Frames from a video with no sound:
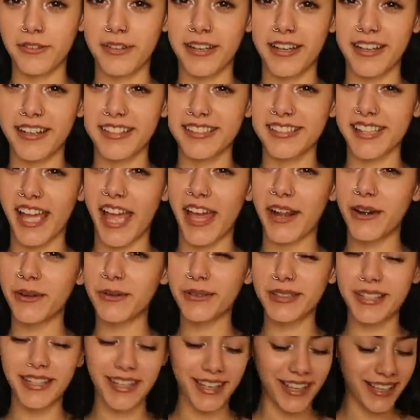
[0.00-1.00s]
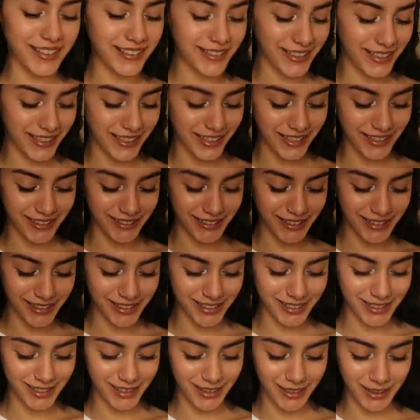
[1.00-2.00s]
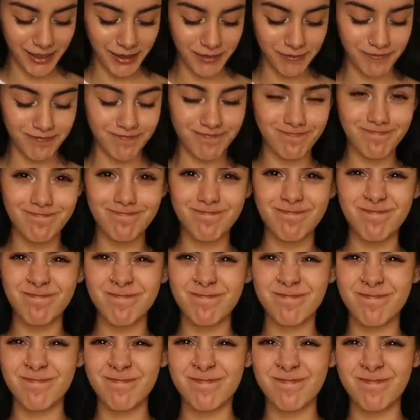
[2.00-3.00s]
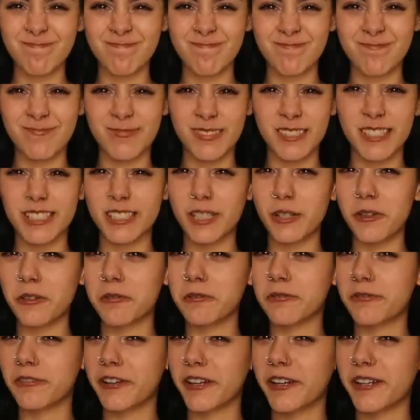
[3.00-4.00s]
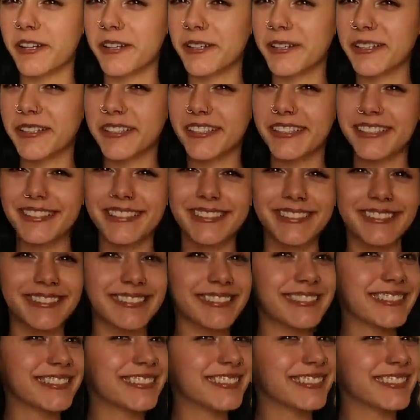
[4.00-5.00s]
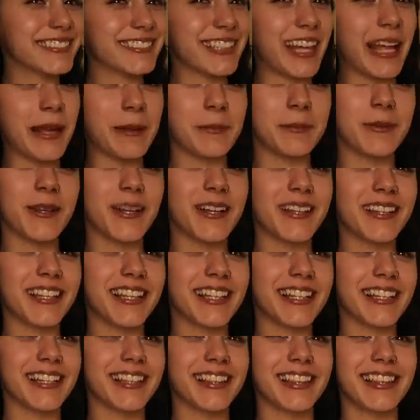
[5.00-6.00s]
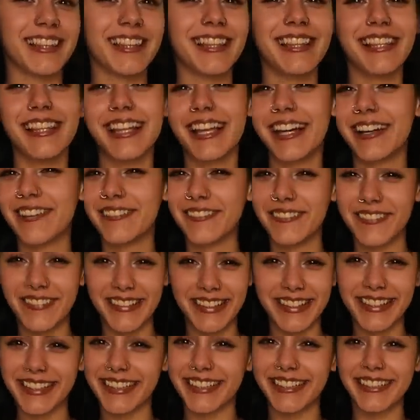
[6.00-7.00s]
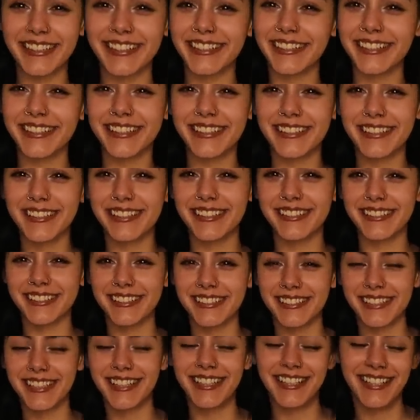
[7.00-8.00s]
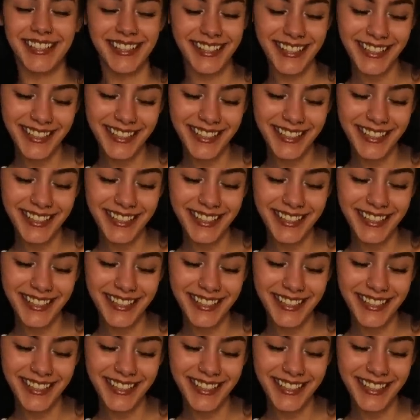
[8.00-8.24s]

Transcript: Guys, I don't think I did good this time. So far, I'm not like loving this.